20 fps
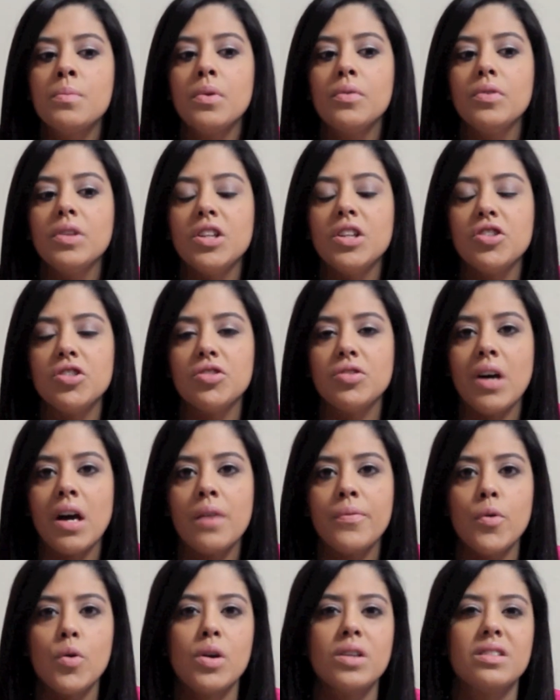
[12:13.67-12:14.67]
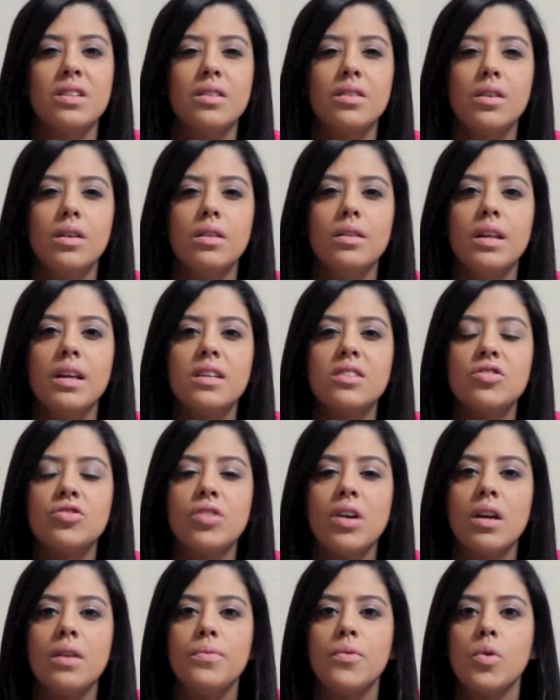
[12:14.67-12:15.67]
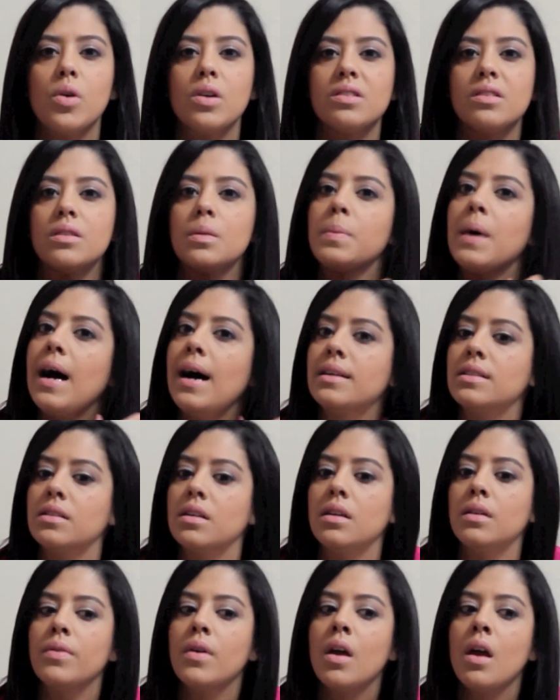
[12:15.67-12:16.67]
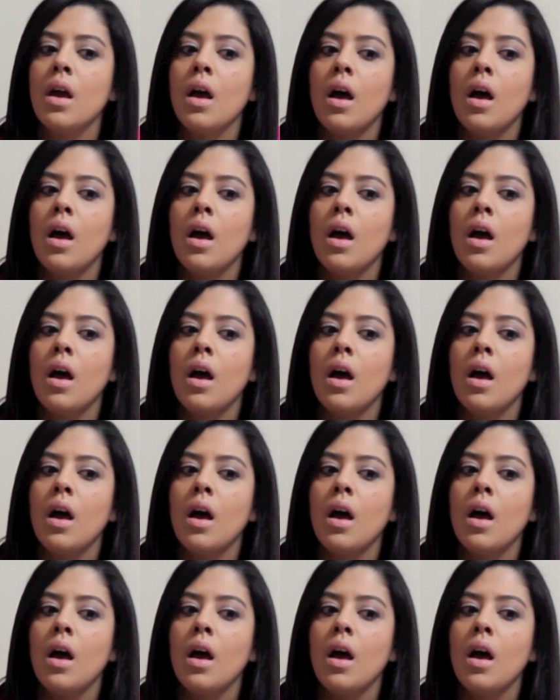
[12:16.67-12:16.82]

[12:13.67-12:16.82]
But really just try to focus on the good things and try to focus on the positive.